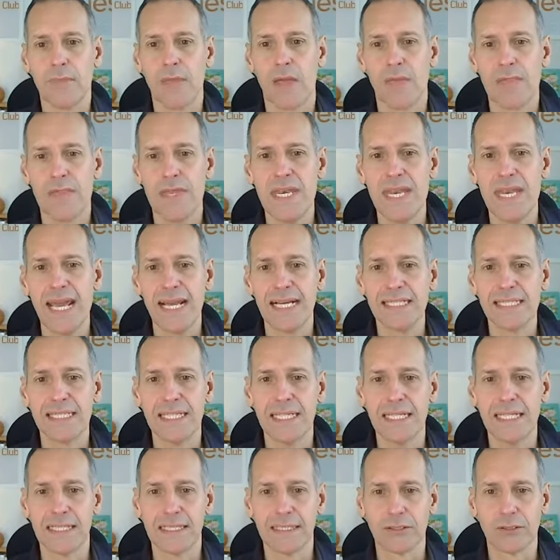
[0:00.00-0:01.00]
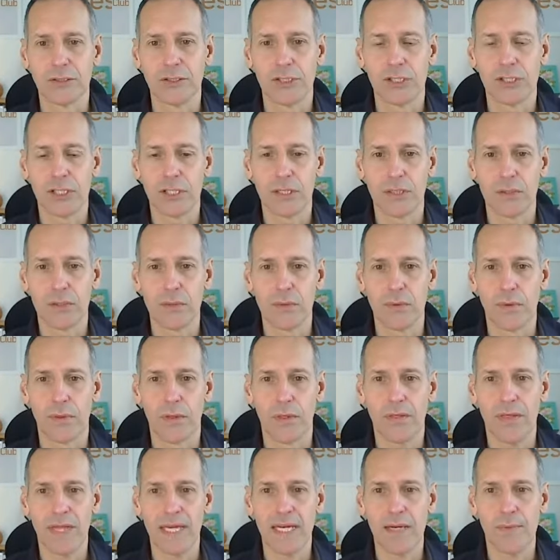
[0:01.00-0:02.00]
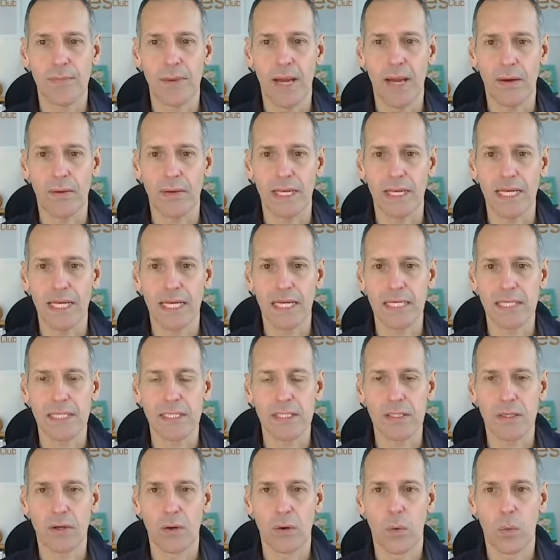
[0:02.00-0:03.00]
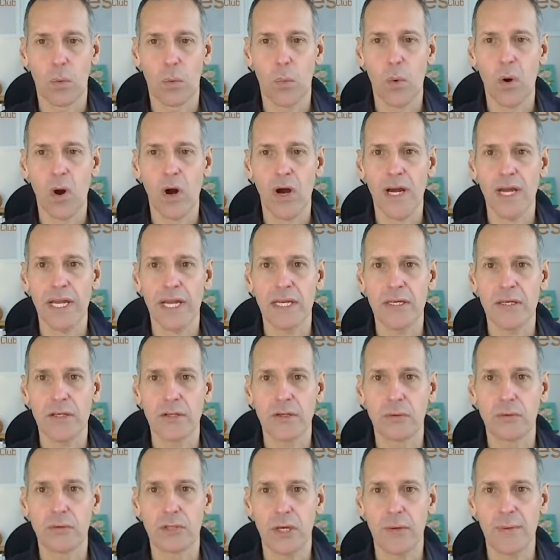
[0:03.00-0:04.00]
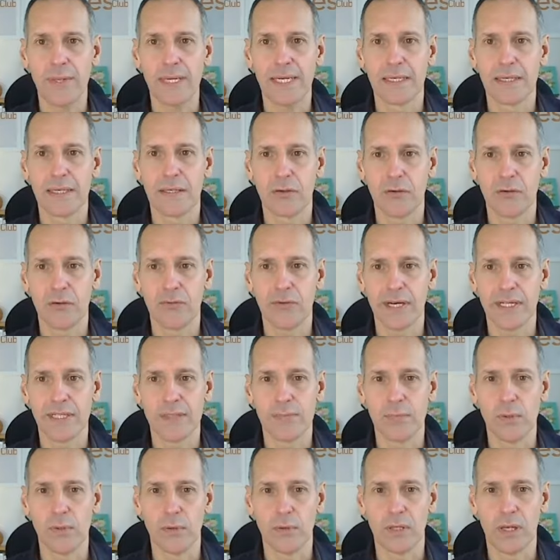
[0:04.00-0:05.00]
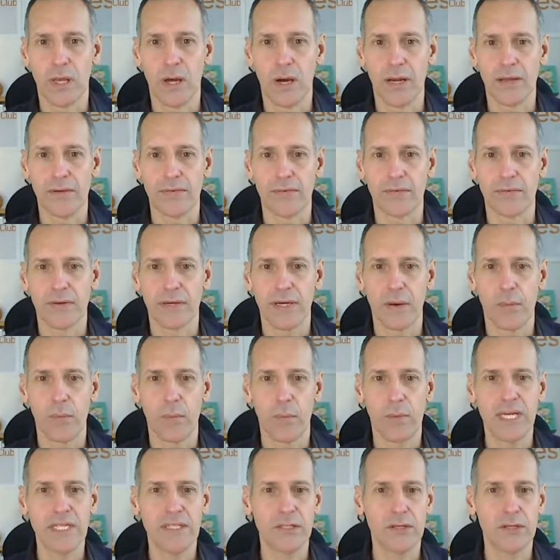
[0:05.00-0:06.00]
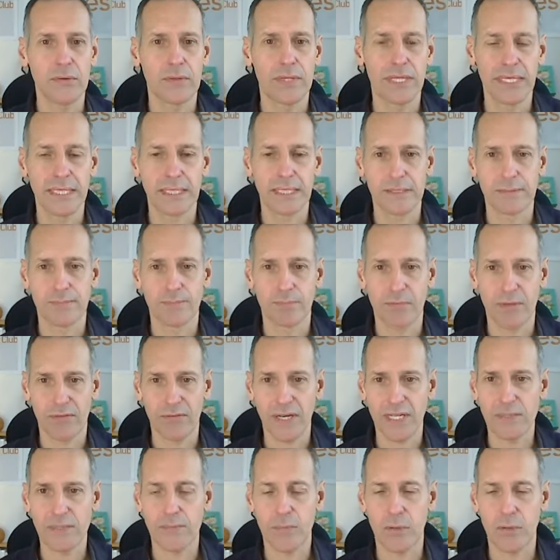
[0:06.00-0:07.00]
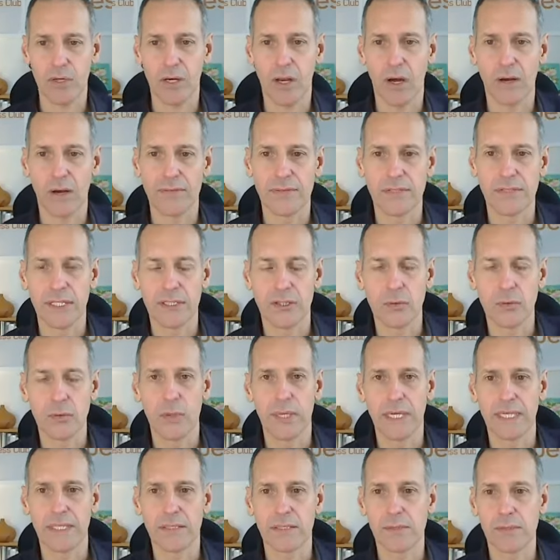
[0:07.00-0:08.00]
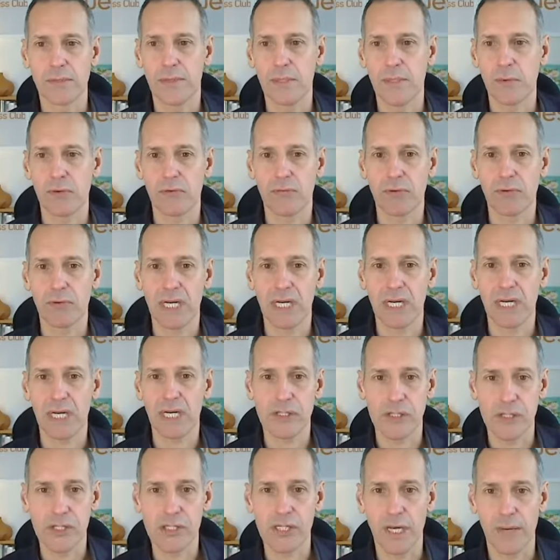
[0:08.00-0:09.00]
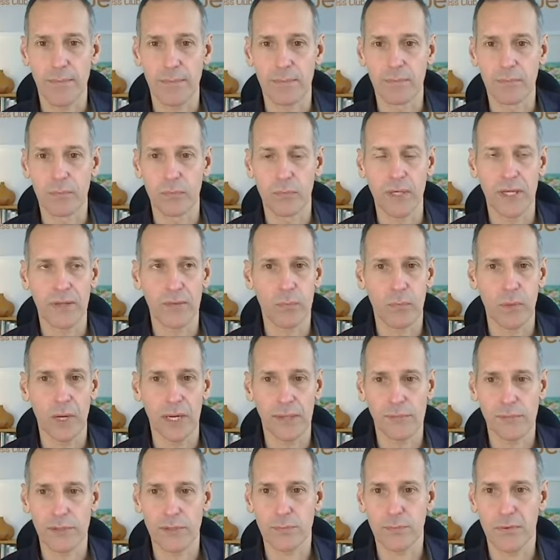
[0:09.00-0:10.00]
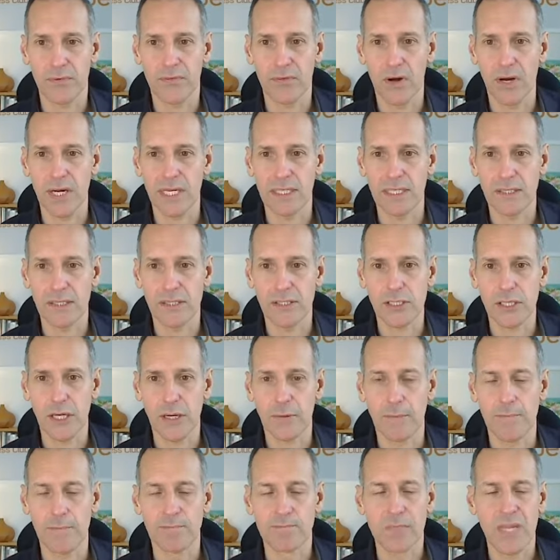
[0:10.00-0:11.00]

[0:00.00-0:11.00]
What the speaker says: the next thing to think about is why you're doing your Facebook Live. We do these Facebook Lives each week to build a relationship with wellness providers. So